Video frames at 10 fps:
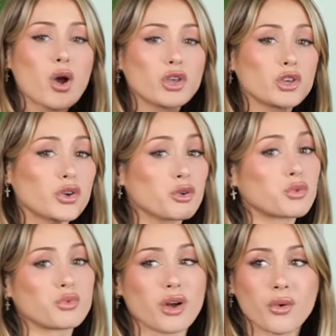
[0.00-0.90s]
You're
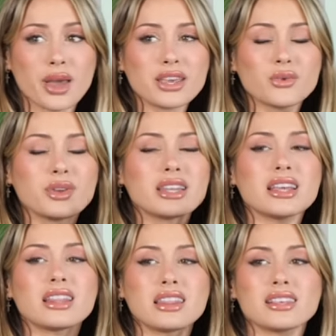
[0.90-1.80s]
growing. You
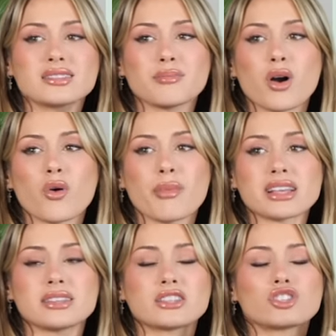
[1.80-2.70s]
need these
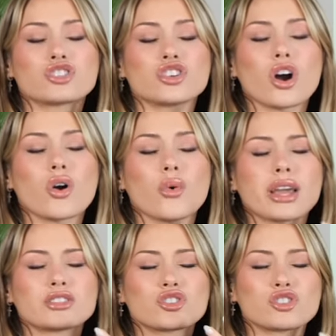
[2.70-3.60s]
moments. It's so
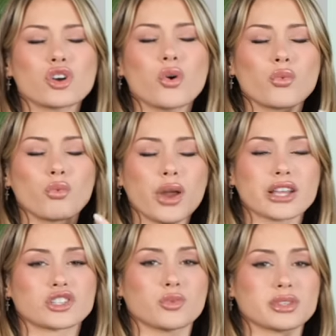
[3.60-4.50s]
it's so
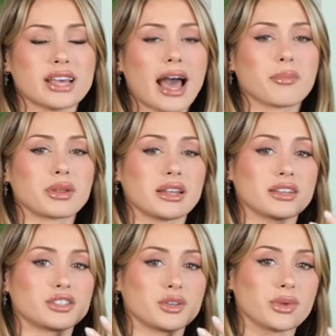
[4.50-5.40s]
rich what's
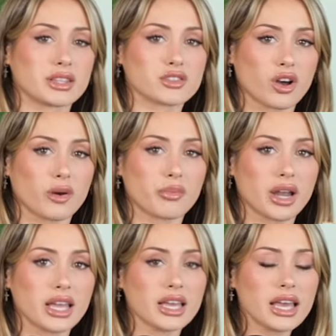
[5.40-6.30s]
happening to you in this
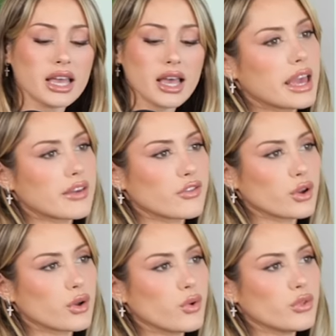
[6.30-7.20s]
heartbreak. If
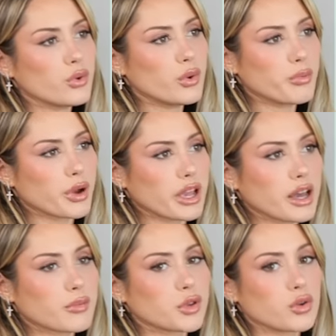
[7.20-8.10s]
you're going through a
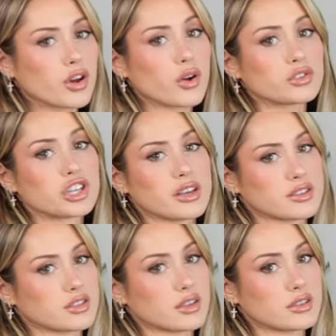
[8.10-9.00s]
breakup, you go
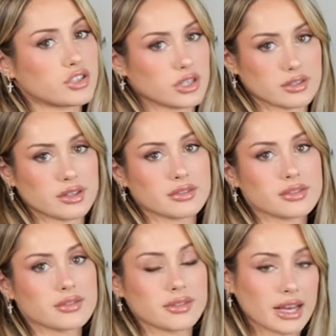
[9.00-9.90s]
chase
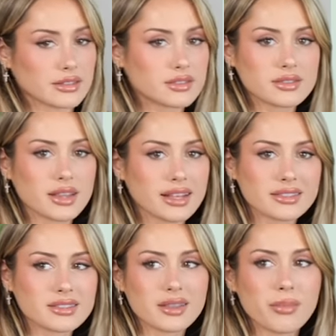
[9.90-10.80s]
Jesus. Yeah. That's
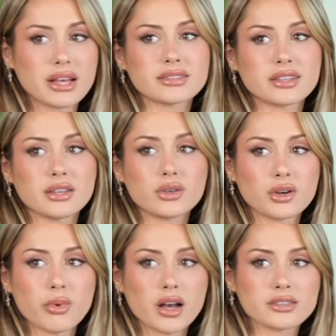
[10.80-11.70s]
that's the best thing you
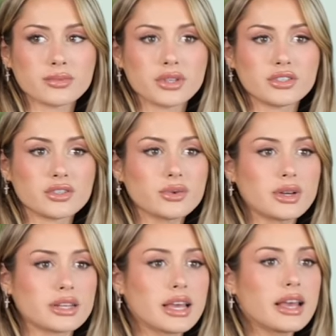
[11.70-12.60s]
could possibly do
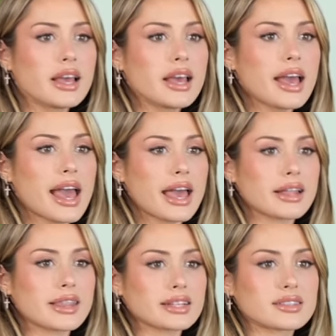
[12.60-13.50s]
and
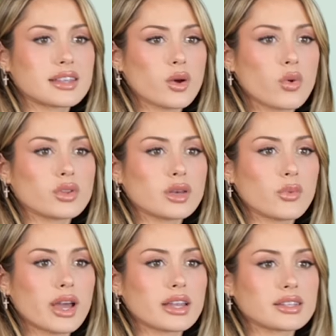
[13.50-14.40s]
and that's the only
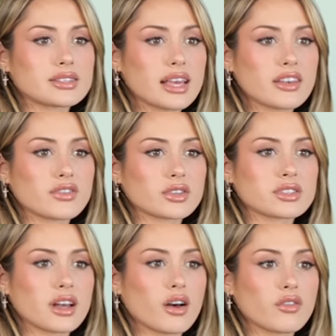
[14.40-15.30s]
way to save
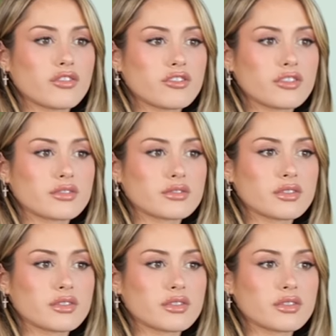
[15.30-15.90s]
yourself